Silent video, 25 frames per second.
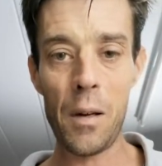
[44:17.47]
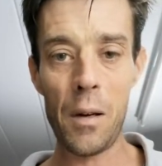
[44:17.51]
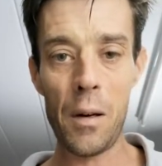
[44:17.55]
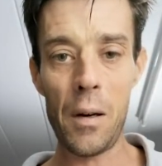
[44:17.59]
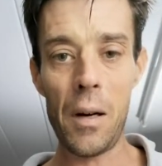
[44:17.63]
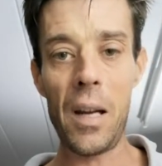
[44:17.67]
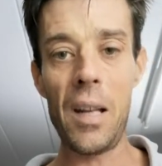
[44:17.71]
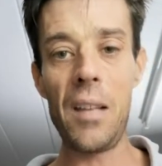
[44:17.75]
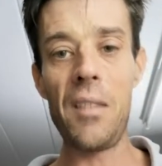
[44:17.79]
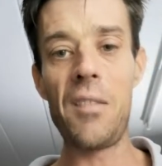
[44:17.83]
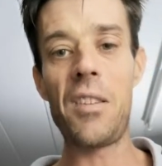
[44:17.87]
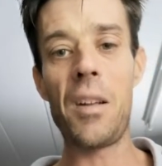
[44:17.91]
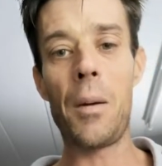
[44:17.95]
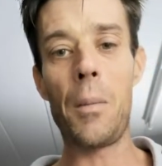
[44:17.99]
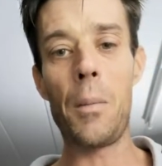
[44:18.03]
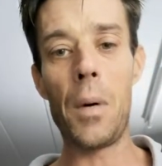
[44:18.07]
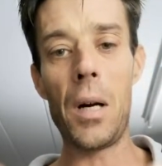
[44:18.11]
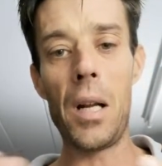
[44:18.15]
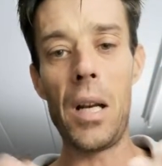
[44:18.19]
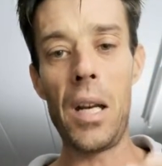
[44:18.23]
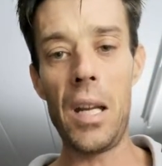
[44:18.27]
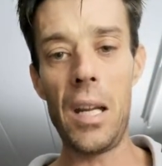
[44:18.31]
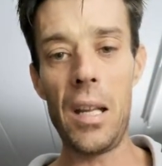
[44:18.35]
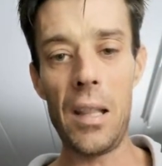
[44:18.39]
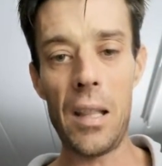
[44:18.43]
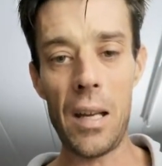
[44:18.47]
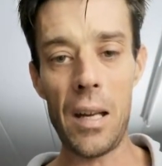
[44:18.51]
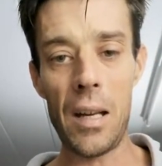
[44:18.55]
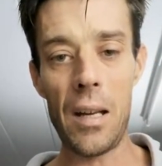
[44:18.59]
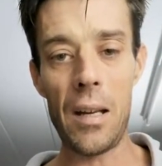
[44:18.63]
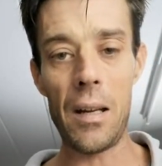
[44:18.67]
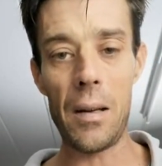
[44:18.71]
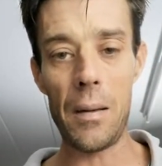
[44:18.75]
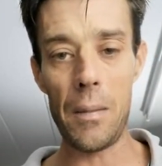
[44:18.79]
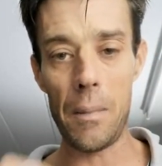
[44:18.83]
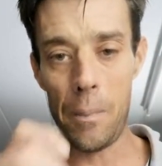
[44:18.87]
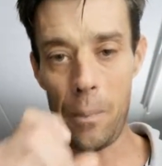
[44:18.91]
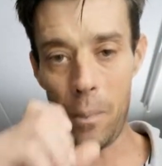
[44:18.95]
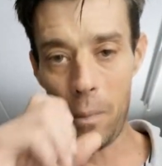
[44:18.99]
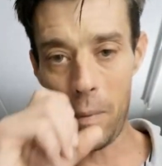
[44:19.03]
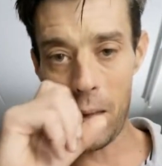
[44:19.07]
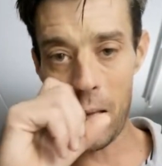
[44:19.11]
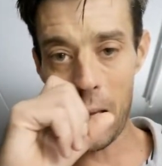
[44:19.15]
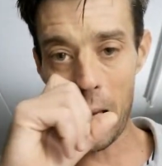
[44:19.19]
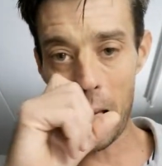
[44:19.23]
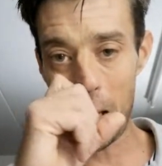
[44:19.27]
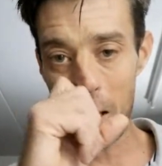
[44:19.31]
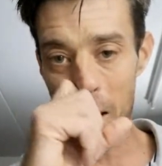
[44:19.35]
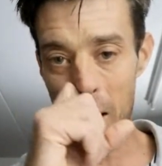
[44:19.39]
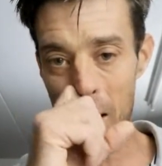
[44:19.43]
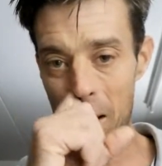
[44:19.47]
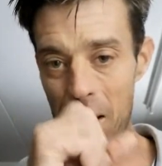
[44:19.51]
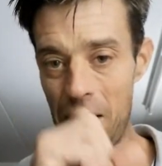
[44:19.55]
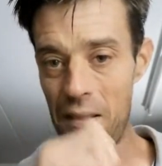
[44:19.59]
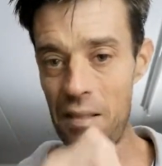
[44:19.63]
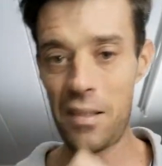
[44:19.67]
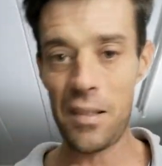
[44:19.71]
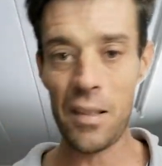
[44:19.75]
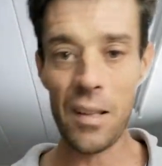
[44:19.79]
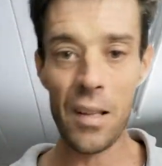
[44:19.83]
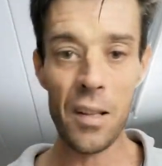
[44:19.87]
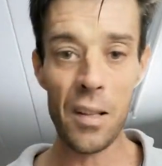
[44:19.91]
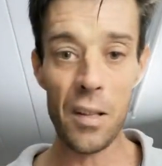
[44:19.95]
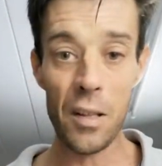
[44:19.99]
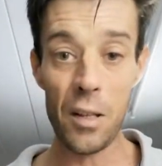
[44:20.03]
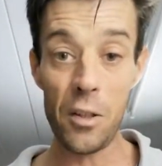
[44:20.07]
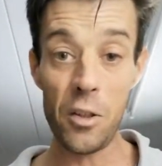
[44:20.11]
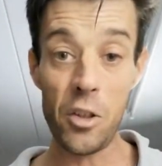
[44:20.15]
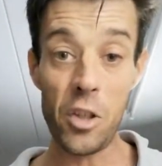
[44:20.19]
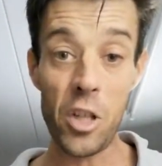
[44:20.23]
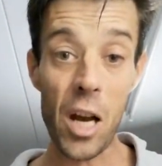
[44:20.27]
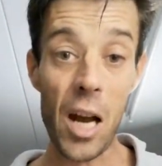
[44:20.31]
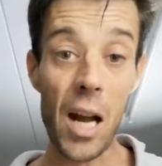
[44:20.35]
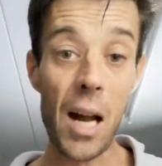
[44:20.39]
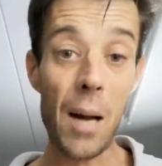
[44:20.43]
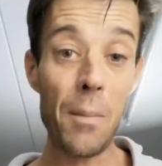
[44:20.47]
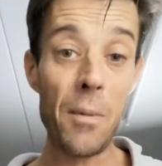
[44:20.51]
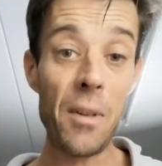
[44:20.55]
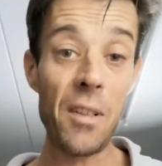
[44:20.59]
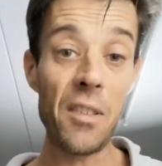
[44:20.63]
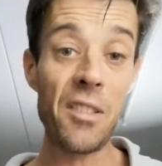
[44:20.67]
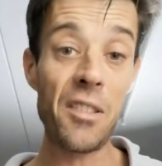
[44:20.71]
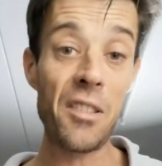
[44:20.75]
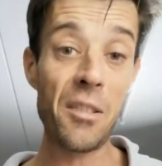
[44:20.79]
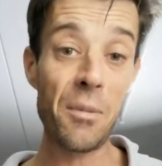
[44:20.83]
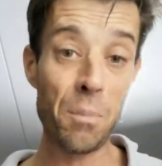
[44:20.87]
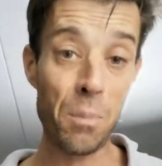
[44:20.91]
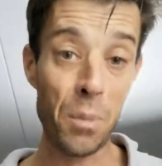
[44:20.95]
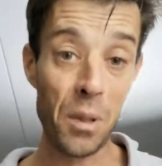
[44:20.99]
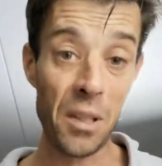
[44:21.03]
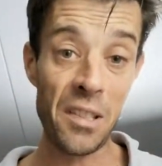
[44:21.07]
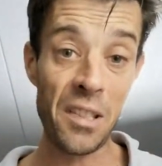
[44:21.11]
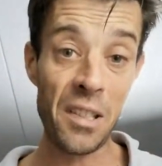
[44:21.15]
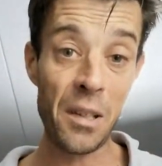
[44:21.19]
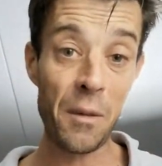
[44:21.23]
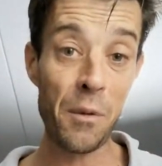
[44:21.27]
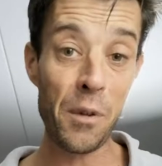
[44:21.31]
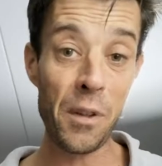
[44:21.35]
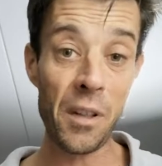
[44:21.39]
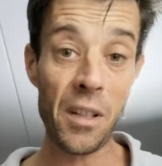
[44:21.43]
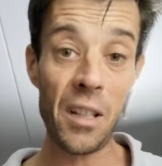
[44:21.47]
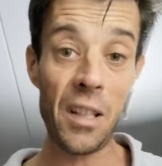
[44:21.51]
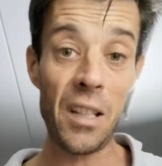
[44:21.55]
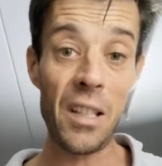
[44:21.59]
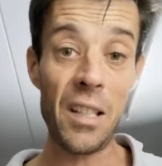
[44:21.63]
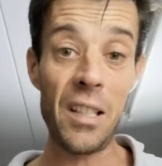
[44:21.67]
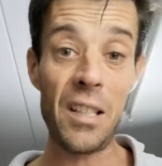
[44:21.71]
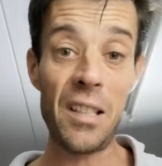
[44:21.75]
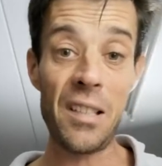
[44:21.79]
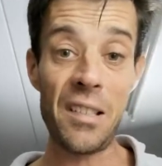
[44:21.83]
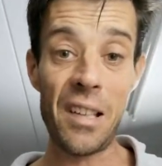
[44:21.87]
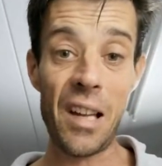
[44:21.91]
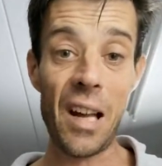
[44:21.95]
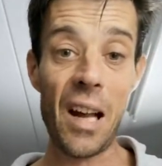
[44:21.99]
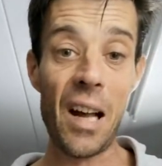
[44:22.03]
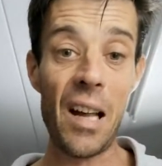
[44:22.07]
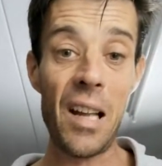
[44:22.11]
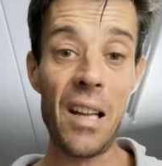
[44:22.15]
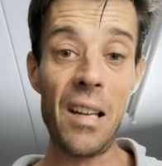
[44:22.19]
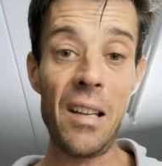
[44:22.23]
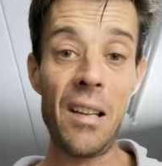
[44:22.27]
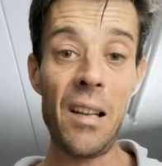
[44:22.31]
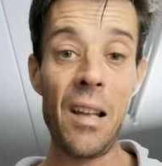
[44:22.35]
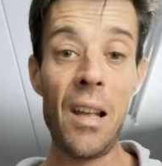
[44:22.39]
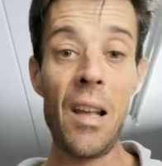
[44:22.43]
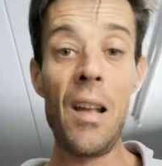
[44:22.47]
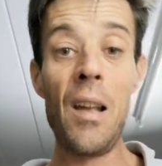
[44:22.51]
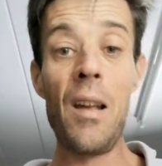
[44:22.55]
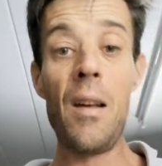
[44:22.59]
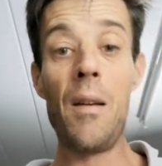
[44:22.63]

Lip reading: All right, somebody that is their job is specifically designed